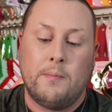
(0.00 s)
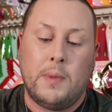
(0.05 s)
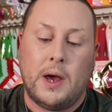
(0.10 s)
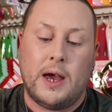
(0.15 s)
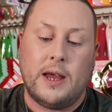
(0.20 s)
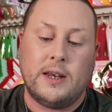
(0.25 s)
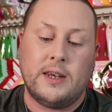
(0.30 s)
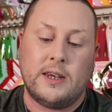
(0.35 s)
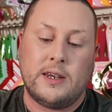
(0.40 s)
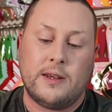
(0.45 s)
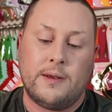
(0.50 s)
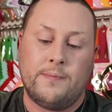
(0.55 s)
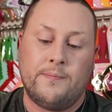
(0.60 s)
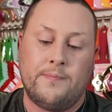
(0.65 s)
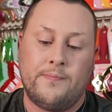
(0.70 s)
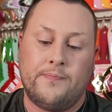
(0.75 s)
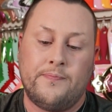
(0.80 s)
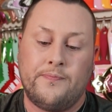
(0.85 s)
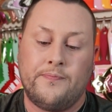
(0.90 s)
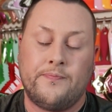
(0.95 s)
But
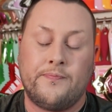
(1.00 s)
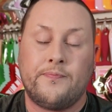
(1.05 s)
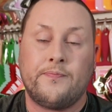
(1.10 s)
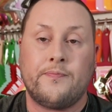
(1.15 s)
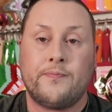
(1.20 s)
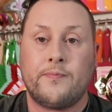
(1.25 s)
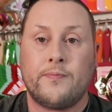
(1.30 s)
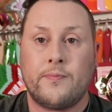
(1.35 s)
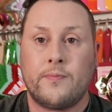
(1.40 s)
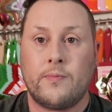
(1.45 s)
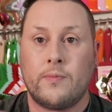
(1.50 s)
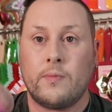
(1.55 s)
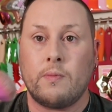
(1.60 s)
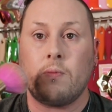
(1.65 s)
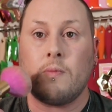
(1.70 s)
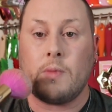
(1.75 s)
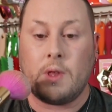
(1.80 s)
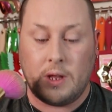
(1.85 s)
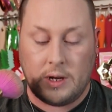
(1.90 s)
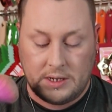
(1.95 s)

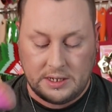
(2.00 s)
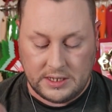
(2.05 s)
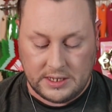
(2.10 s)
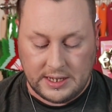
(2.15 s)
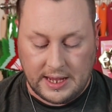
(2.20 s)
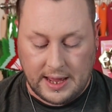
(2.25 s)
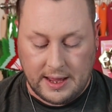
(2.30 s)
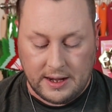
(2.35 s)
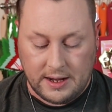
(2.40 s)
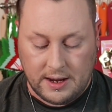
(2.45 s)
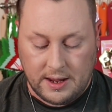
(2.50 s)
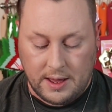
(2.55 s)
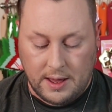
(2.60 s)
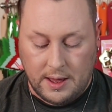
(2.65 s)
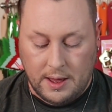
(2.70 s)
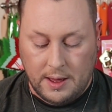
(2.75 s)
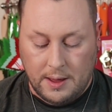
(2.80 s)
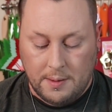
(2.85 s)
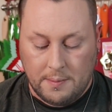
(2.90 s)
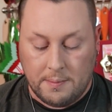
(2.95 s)
I'm gonna set
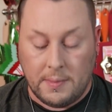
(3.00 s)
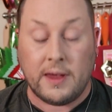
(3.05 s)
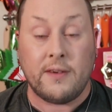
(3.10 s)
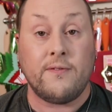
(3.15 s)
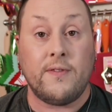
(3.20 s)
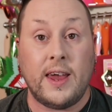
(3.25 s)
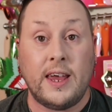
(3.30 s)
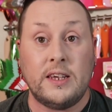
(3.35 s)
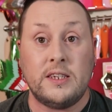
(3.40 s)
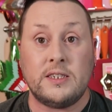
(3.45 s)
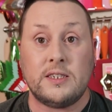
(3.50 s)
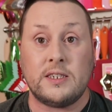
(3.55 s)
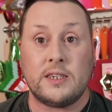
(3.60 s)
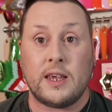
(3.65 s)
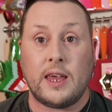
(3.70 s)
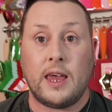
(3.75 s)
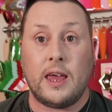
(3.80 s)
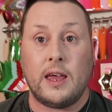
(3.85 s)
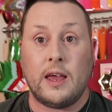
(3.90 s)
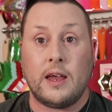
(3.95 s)
my face
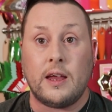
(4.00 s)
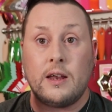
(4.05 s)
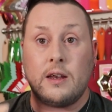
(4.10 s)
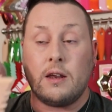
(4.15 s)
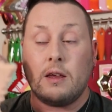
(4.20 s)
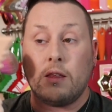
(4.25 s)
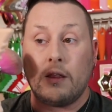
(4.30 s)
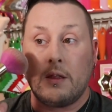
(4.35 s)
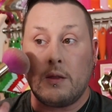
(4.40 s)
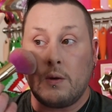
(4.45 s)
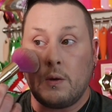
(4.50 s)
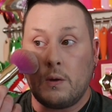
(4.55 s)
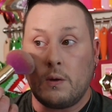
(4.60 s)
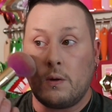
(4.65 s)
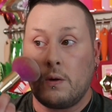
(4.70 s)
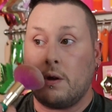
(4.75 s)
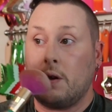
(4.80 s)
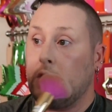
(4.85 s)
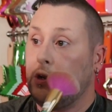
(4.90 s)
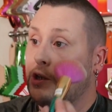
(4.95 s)
and
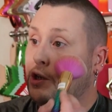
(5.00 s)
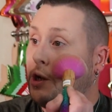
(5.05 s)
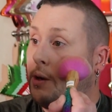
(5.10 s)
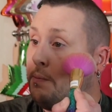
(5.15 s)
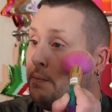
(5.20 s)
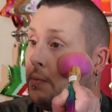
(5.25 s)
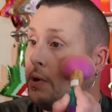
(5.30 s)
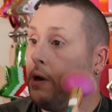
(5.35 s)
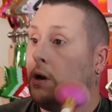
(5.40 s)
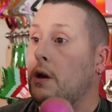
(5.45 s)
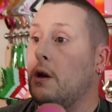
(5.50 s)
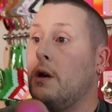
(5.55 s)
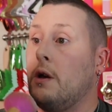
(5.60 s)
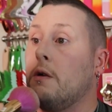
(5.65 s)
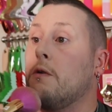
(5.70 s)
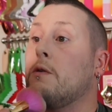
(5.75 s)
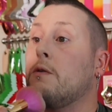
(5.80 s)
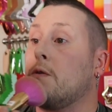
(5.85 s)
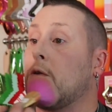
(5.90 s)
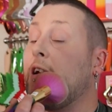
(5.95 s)
we're gonna jump
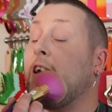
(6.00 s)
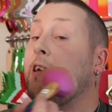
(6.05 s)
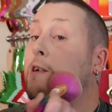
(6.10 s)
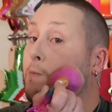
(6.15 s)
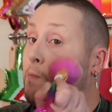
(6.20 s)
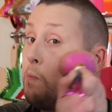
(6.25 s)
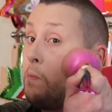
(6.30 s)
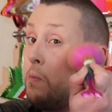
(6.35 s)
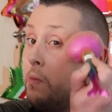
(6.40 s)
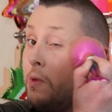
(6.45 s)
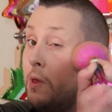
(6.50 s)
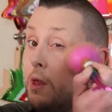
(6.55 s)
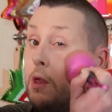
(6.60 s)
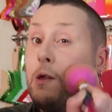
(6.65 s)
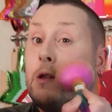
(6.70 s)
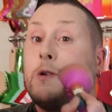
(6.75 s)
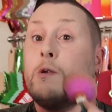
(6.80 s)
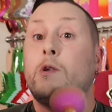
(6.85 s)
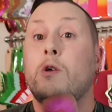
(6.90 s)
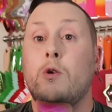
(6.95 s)
right
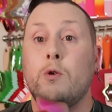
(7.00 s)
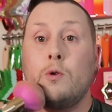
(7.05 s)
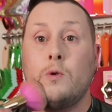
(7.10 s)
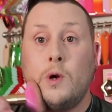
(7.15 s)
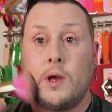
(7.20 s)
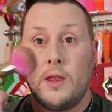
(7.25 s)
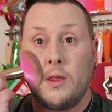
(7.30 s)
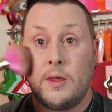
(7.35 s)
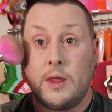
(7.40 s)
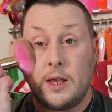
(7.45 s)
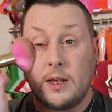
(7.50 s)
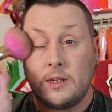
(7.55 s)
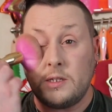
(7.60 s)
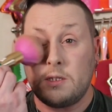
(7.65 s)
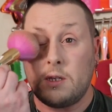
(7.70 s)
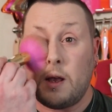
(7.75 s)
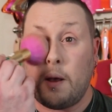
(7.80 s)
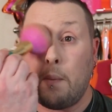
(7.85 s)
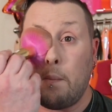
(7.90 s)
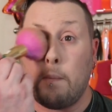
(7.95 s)
into
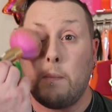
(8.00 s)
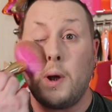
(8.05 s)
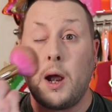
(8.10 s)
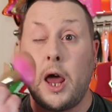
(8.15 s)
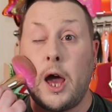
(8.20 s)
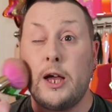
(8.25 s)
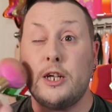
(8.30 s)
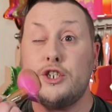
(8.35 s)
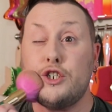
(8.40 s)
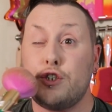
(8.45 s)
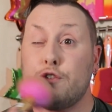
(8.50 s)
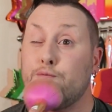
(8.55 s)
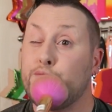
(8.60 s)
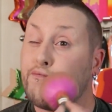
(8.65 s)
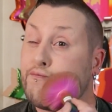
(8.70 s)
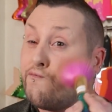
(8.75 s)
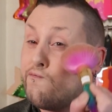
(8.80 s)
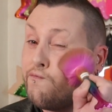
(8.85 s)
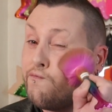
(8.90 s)
this blush.